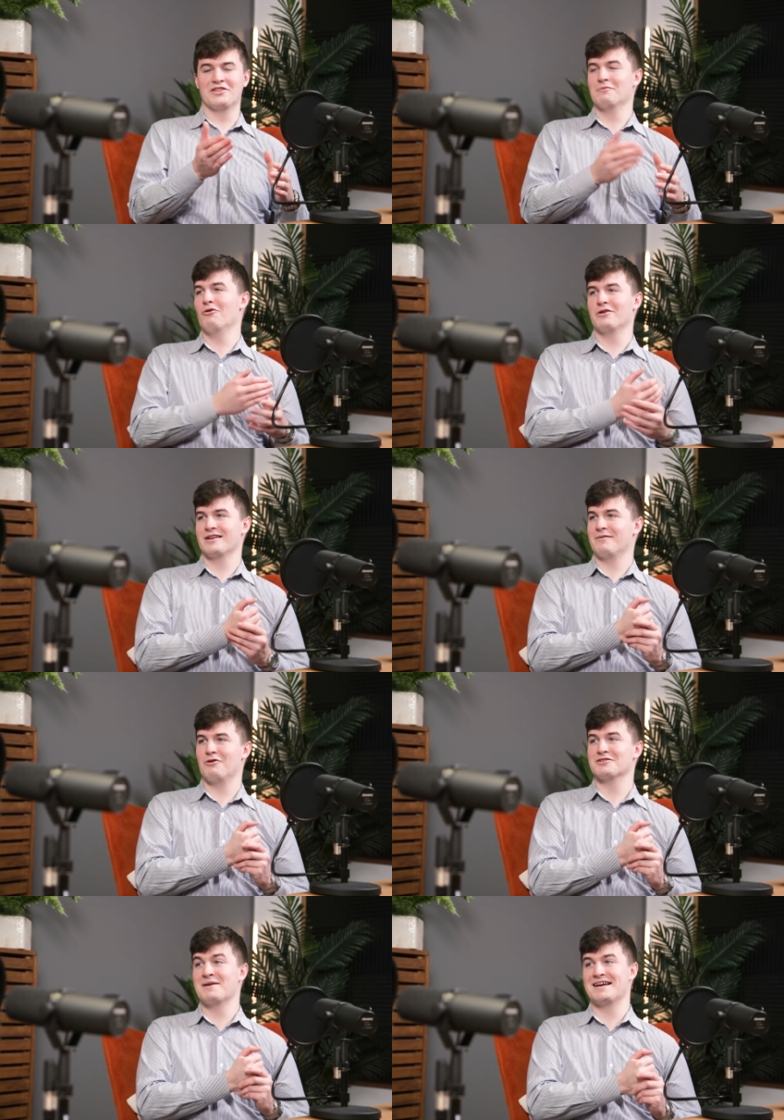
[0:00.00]
and I'm
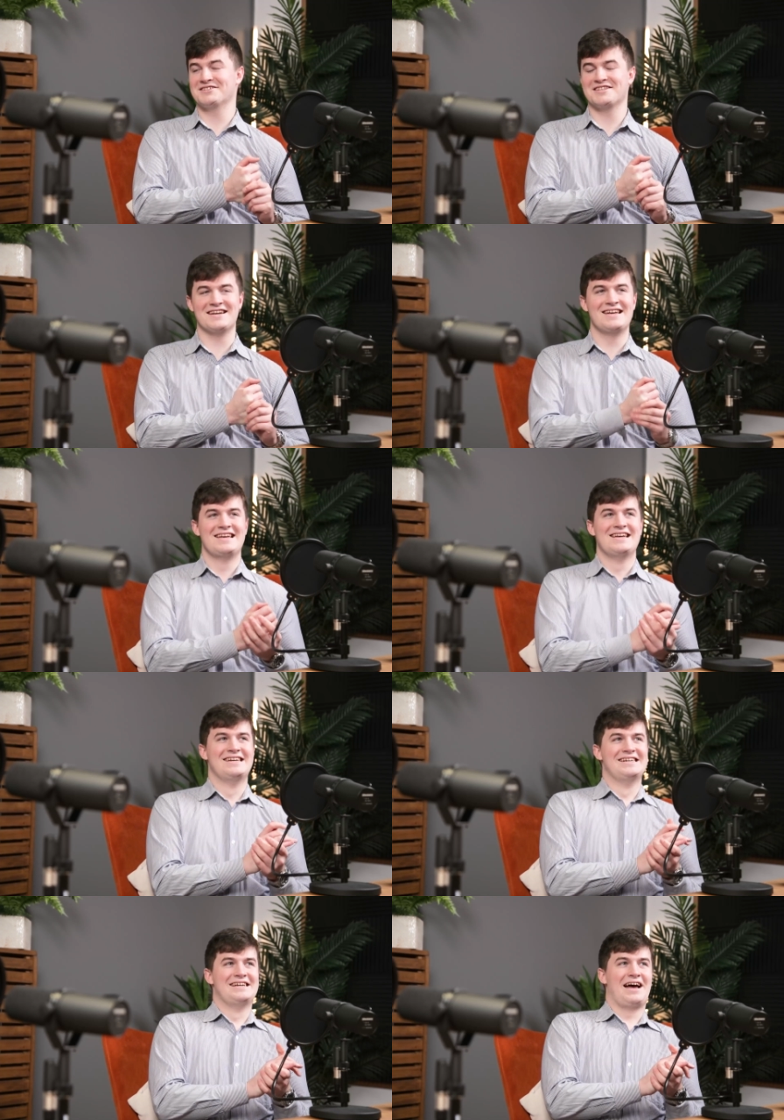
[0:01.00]
not as mad as her.
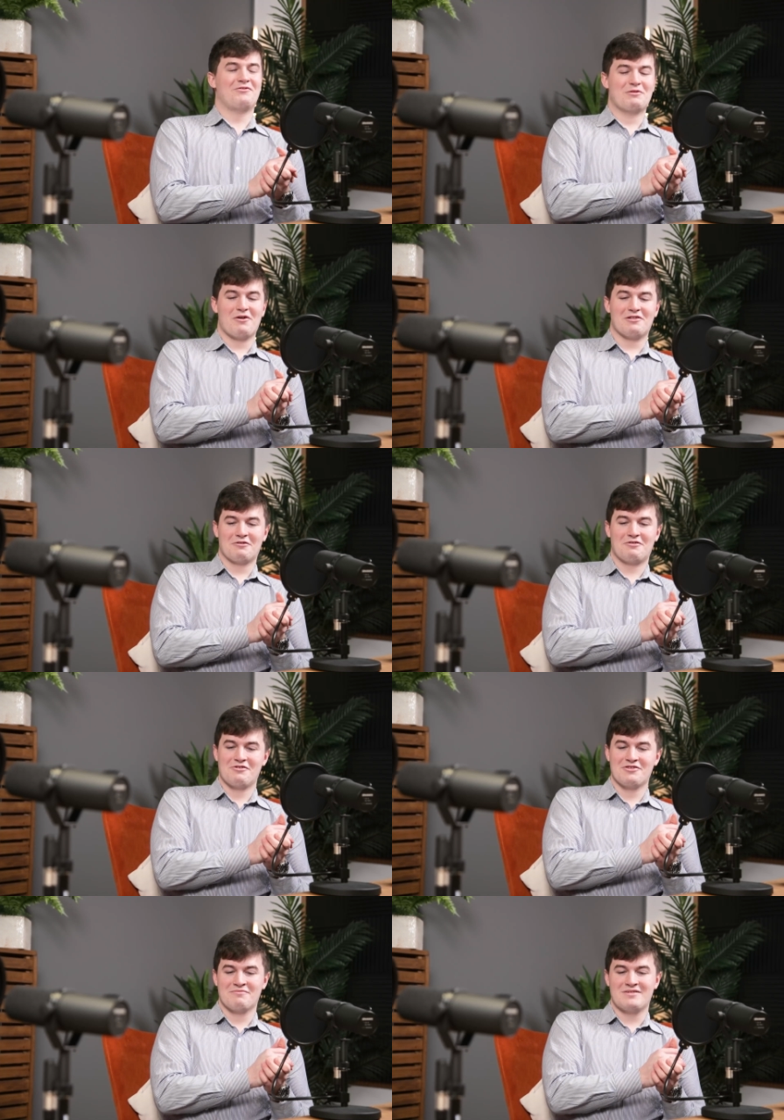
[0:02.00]
After we both looked
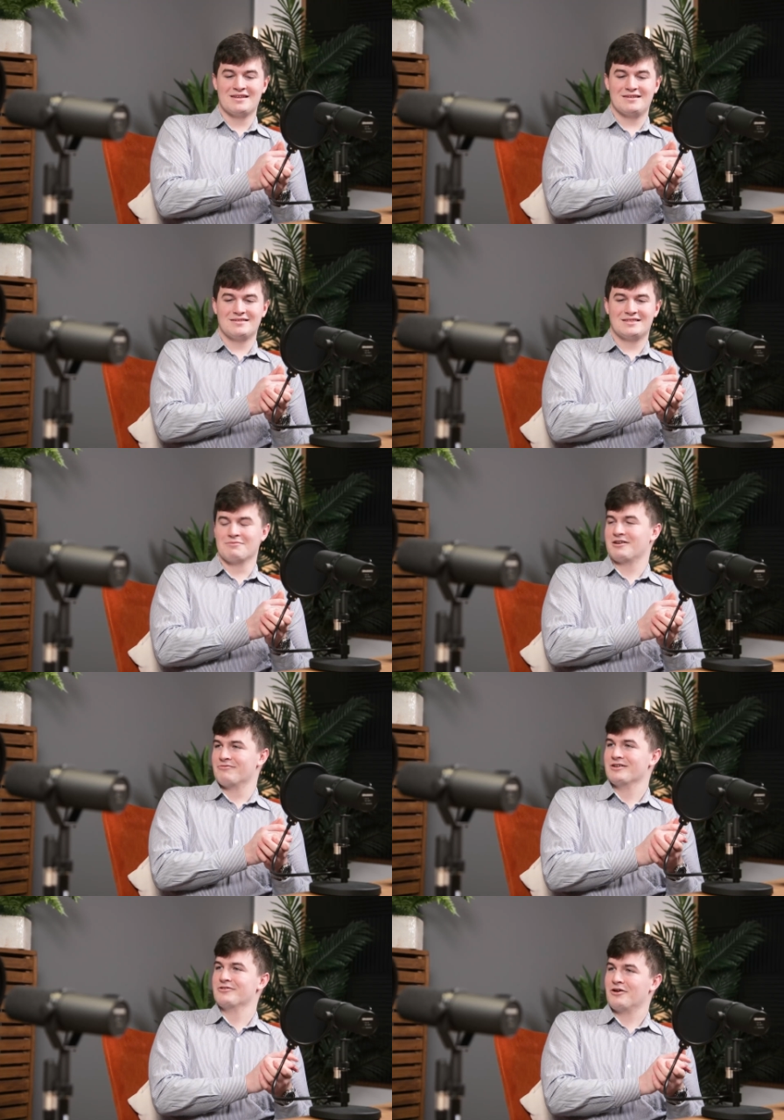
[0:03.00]
through them, it seemed like a
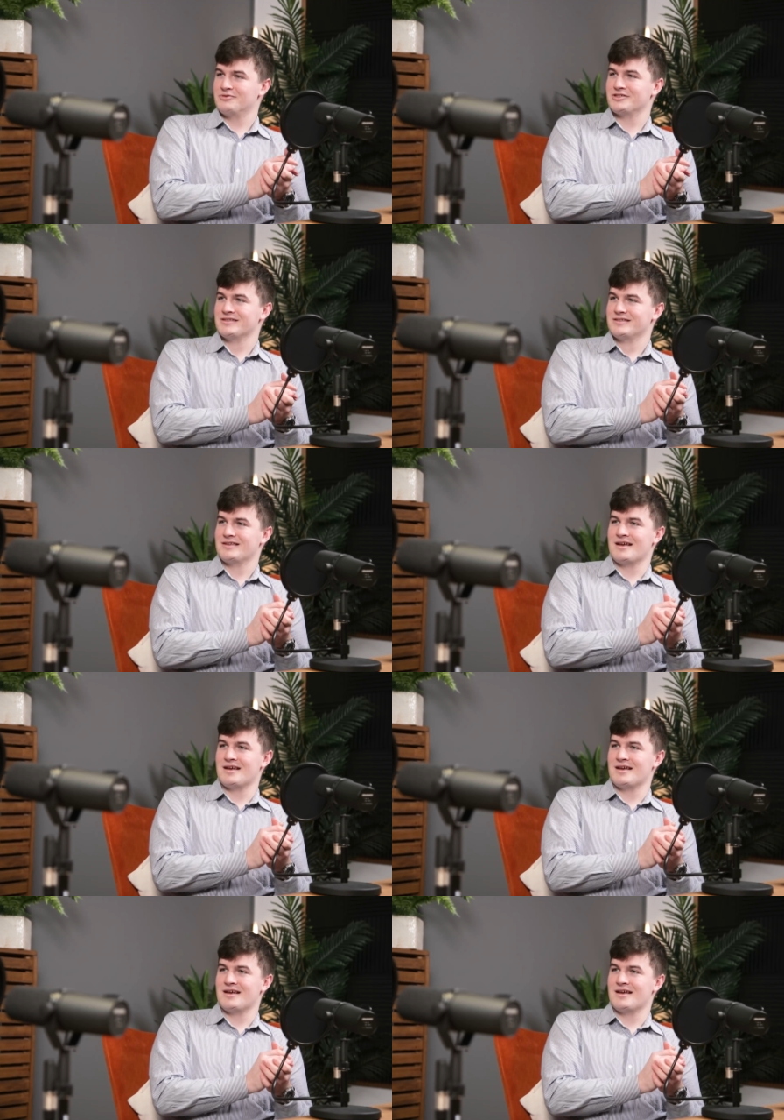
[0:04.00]
really good option.